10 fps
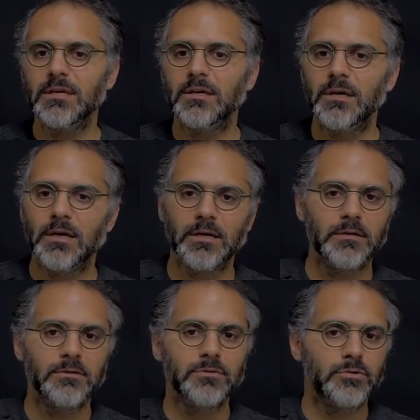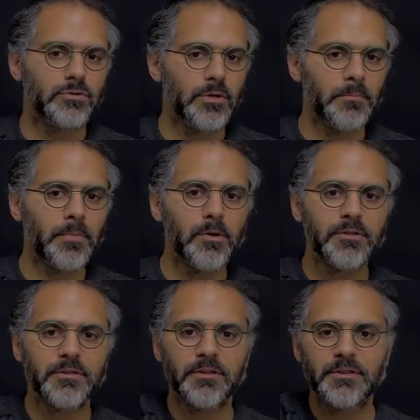
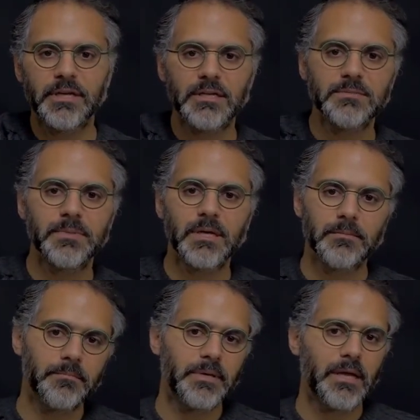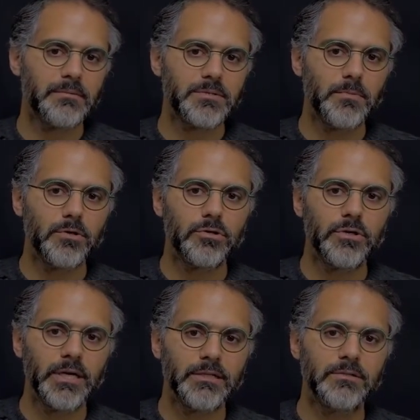both thetas became smaller,
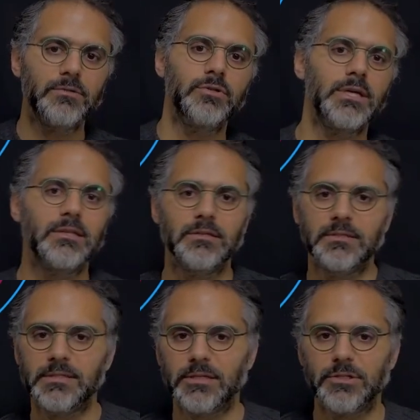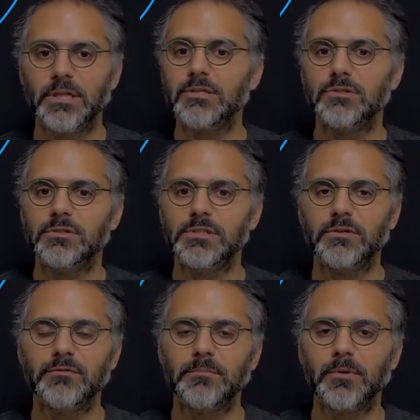and you get an intersection that's non-zero
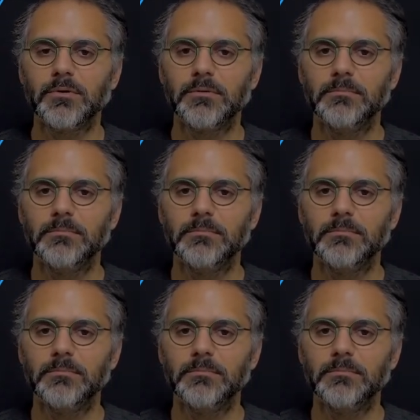for both.